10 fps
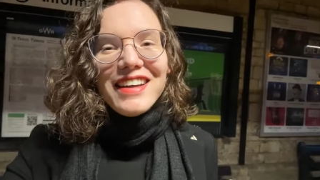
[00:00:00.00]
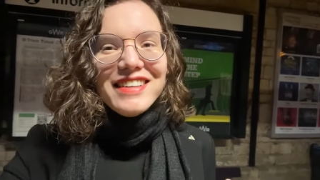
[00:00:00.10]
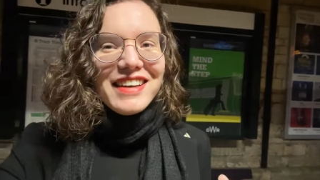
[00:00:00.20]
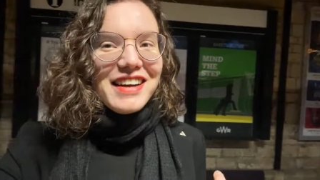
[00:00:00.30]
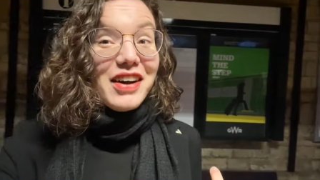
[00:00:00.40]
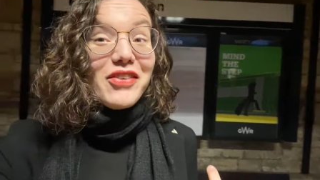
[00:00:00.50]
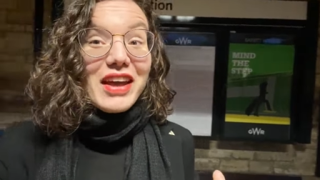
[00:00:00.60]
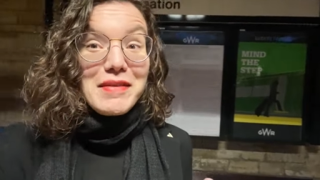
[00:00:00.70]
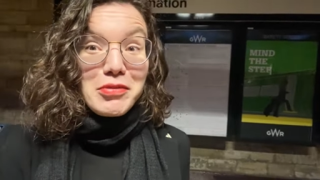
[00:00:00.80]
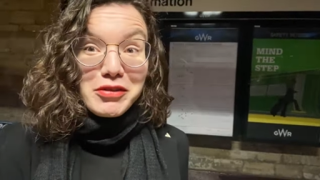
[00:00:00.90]
Yeah, on
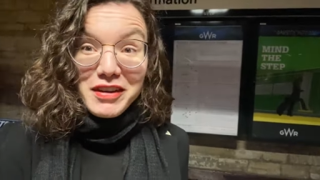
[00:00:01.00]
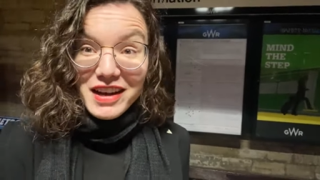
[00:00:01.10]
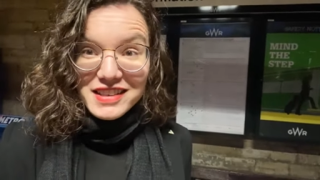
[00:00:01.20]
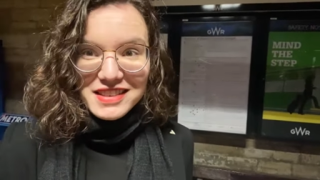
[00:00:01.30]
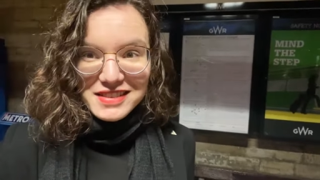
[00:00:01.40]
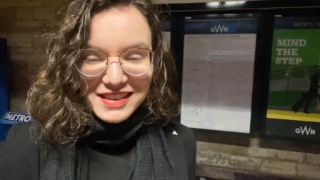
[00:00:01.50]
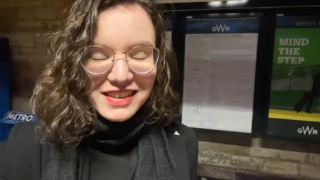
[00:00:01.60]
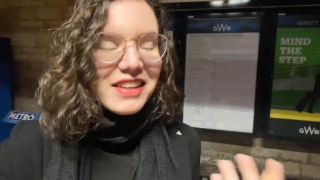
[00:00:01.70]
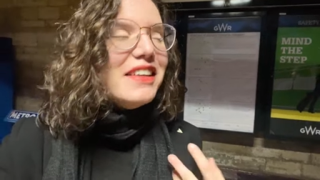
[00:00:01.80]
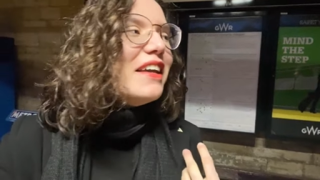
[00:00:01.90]
April 1st as
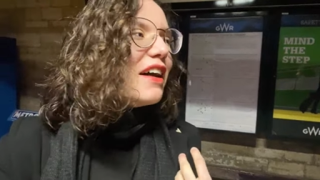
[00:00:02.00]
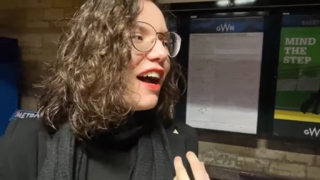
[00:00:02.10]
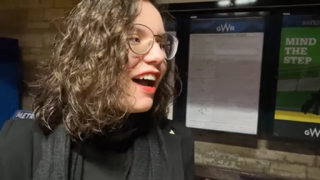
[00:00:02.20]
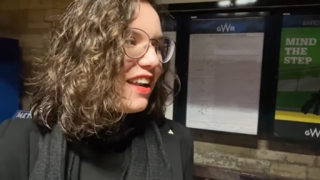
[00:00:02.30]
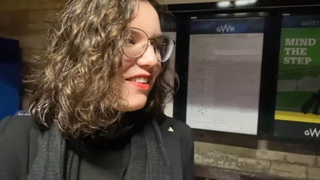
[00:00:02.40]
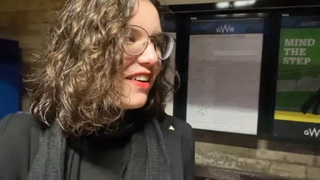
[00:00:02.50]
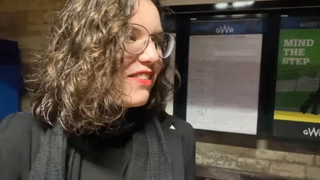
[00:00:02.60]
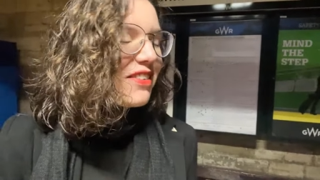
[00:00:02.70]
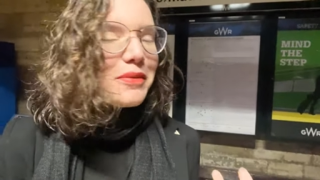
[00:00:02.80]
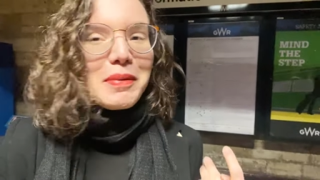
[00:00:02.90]
well. Anyway,
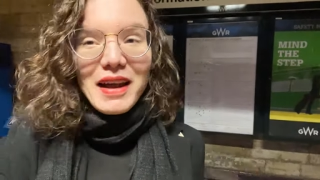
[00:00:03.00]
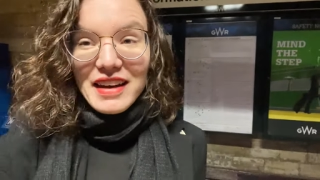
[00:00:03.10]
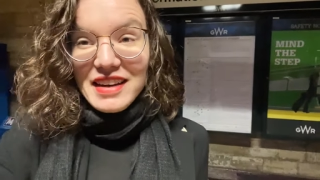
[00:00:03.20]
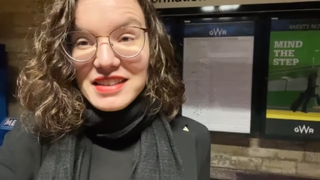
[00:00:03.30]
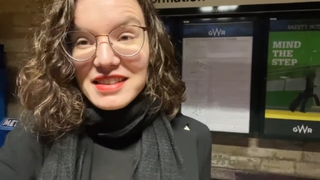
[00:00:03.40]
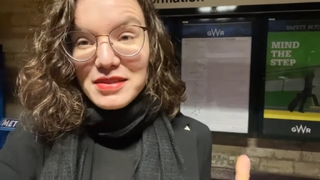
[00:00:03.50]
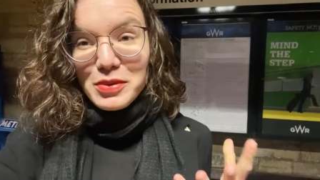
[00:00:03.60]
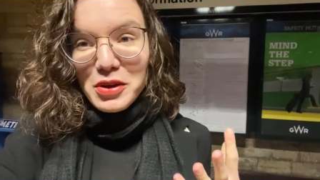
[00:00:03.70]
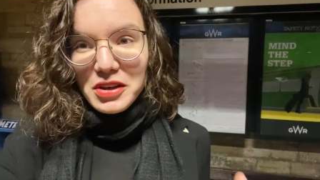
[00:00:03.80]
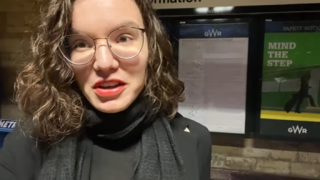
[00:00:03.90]
what the plan is
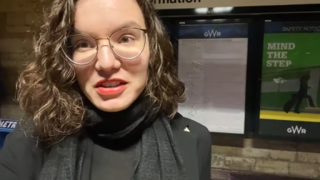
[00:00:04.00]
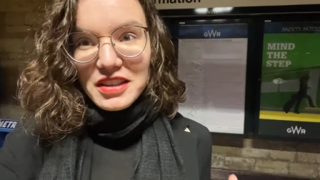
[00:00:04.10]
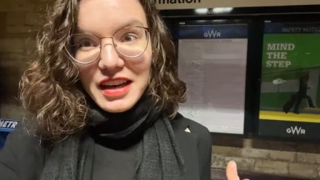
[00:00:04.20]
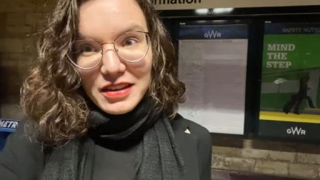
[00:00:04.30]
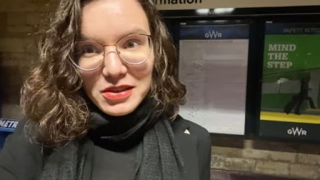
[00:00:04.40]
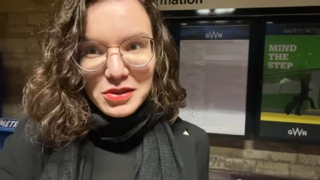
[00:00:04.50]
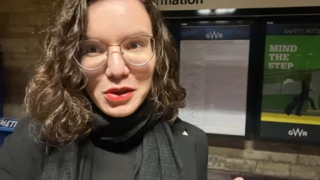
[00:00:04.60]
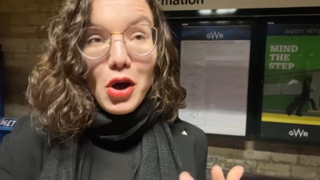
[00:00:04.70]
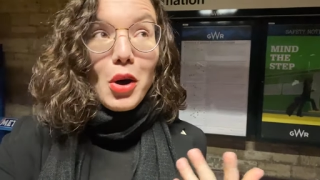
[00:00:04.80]
we're going to go to the Lego store,